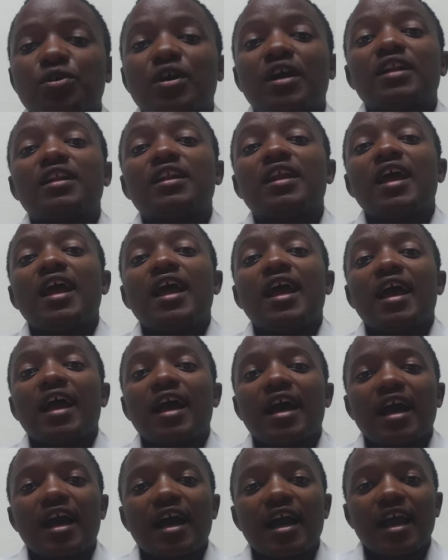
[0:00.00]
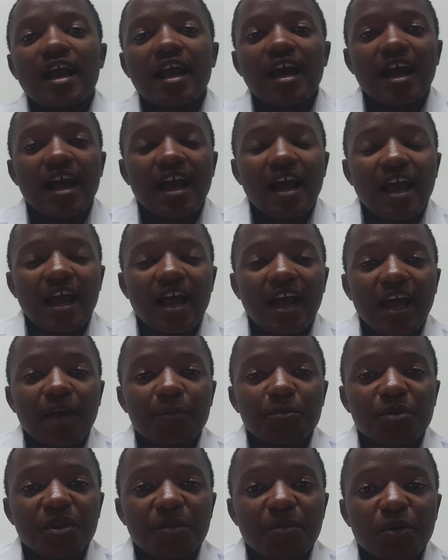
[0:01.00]
can
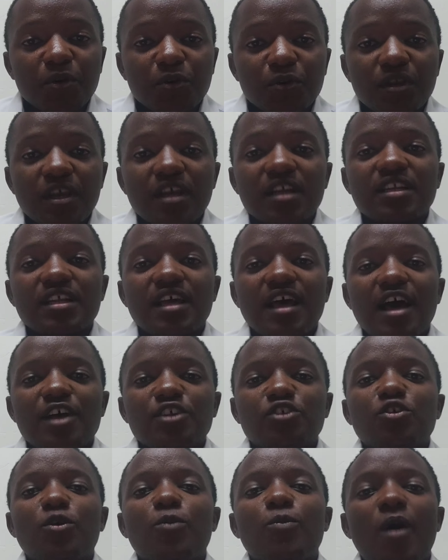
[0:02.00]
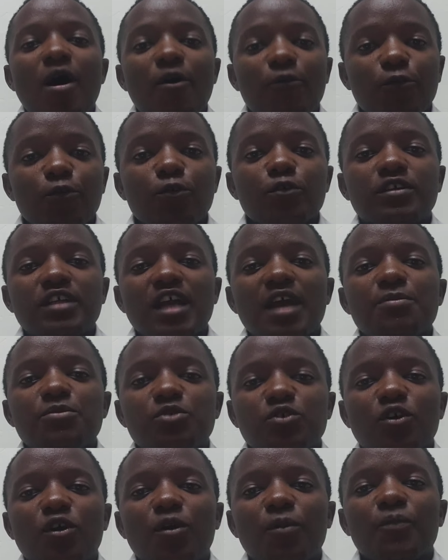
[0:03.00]
be able to get a job, a full-time
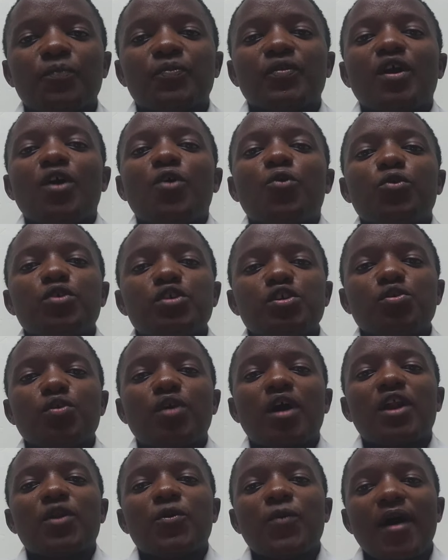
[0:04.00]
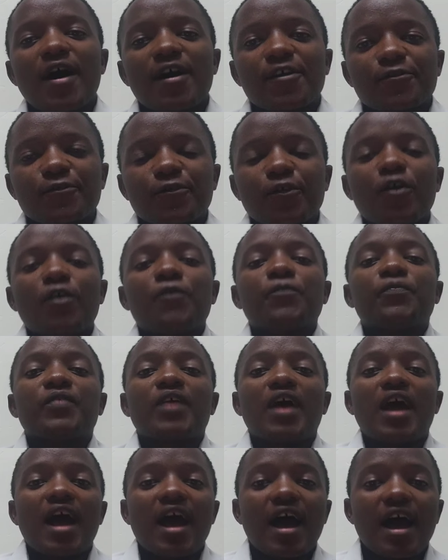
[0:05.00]
job, which you can work
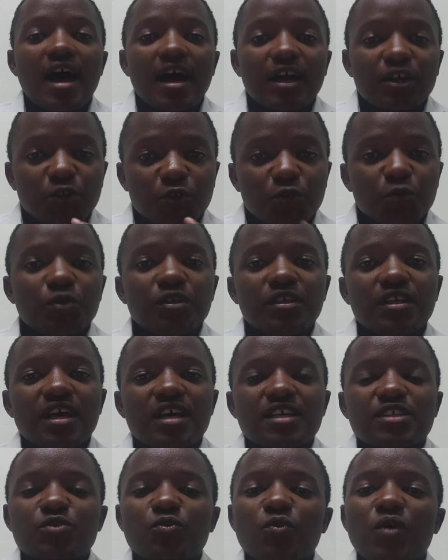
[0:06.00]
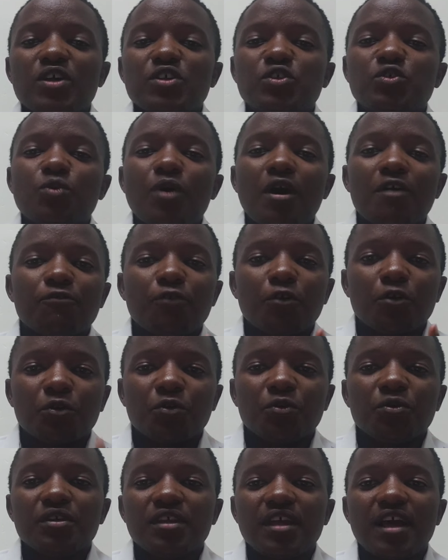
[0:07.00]
for 2 years. Once you work for
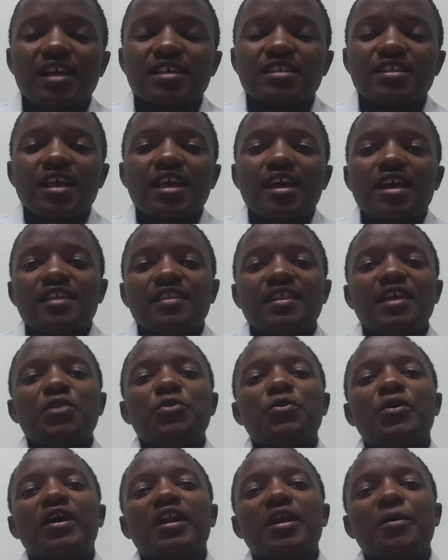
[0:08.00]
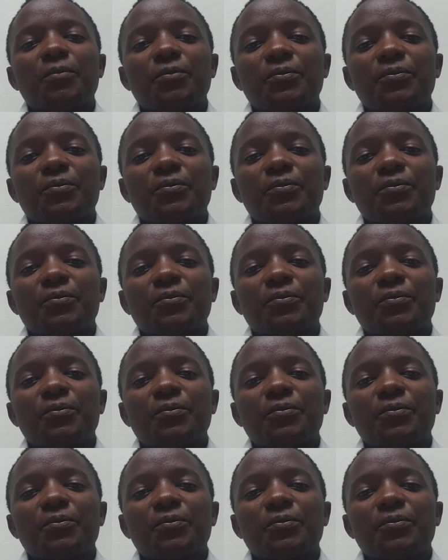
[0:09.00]
2 years, then you can